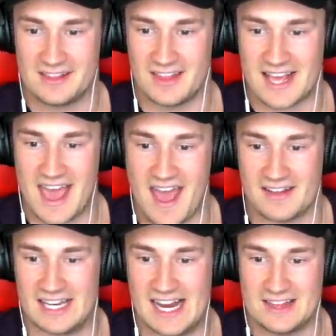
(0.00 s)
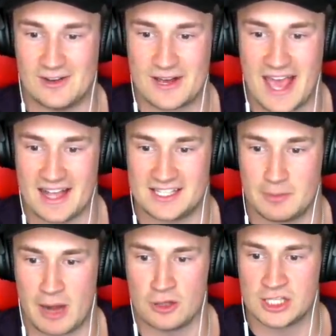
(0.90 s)
The kick. The lethal kick to
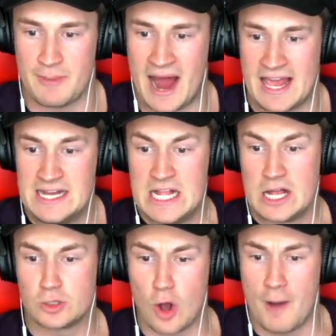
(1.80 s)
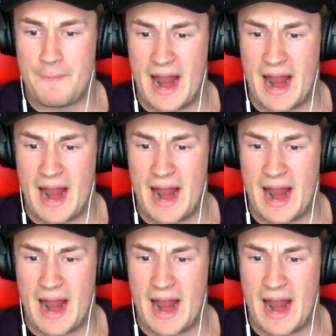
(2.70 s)
the blow to the belly. Go on,